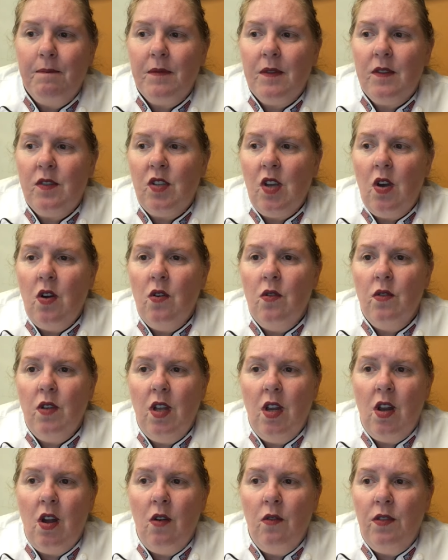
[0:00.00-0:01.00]
So,
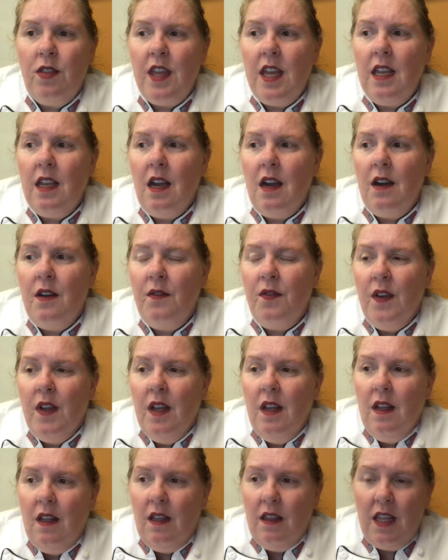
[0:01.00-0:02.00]
think
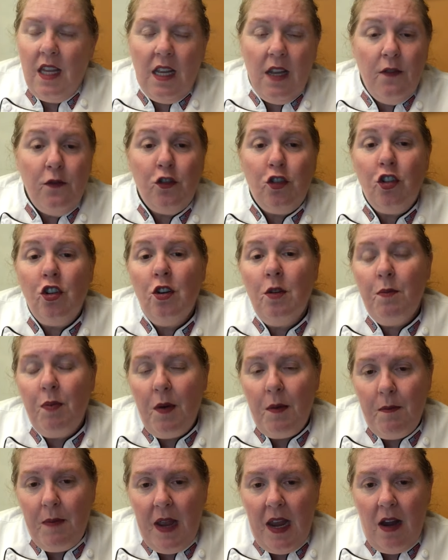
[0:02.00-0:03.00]
of
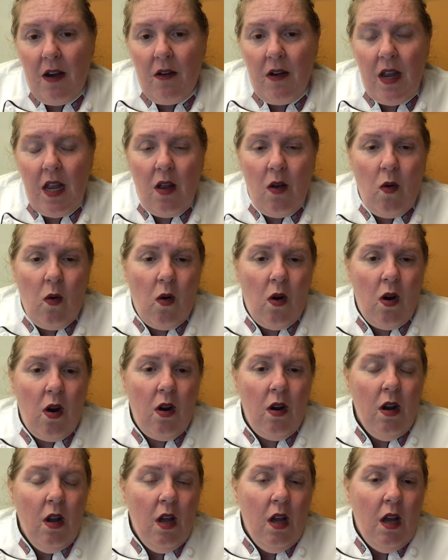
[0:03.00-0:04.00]
juniper berry,
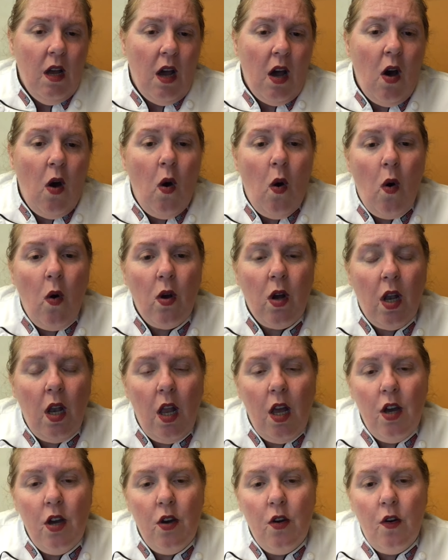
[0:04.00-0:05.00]
or a whole
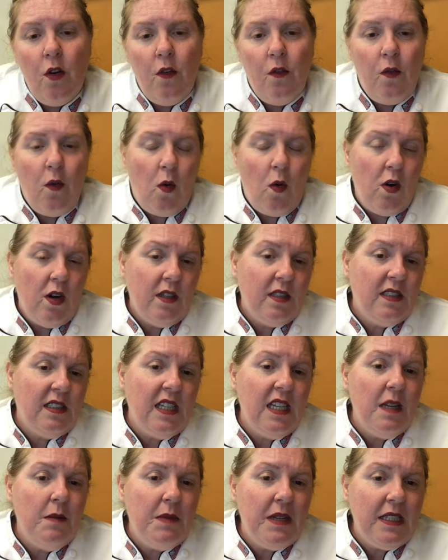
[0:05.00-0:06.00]
clove, or a
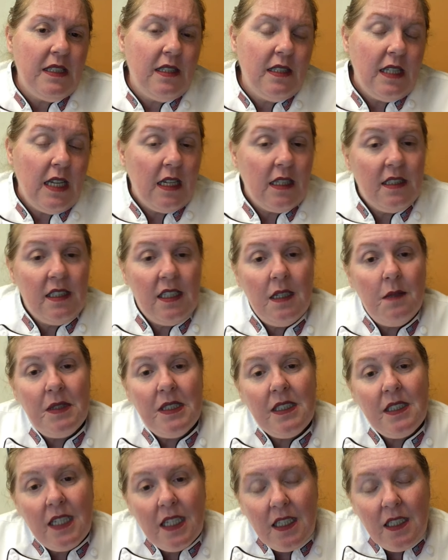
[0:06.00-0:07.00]
cinnamon stick. Cinnamon
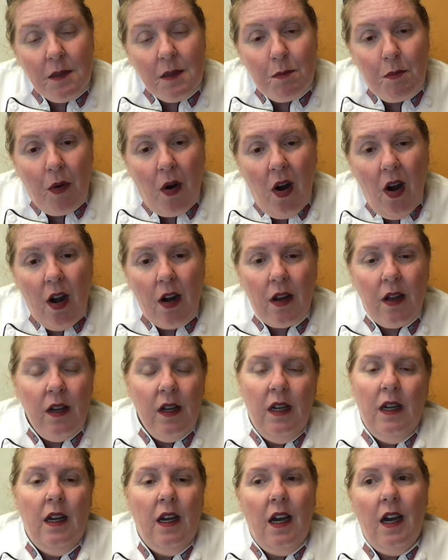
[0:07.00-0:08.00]
stick is bark.
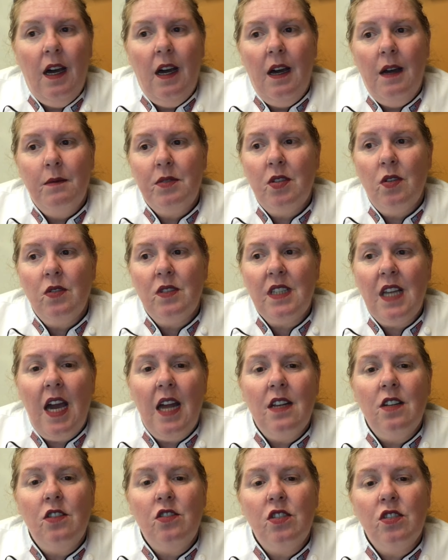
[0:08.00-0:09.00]
So it's
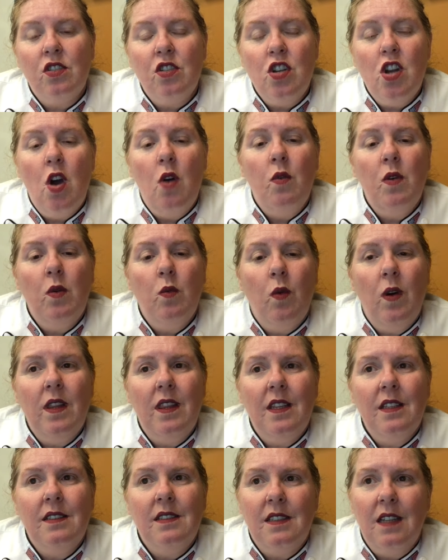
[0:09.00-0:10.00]
kind of just knowing
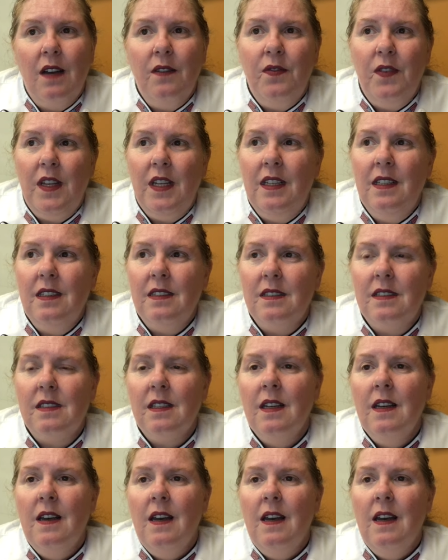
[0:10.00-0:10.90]
what this stuff is.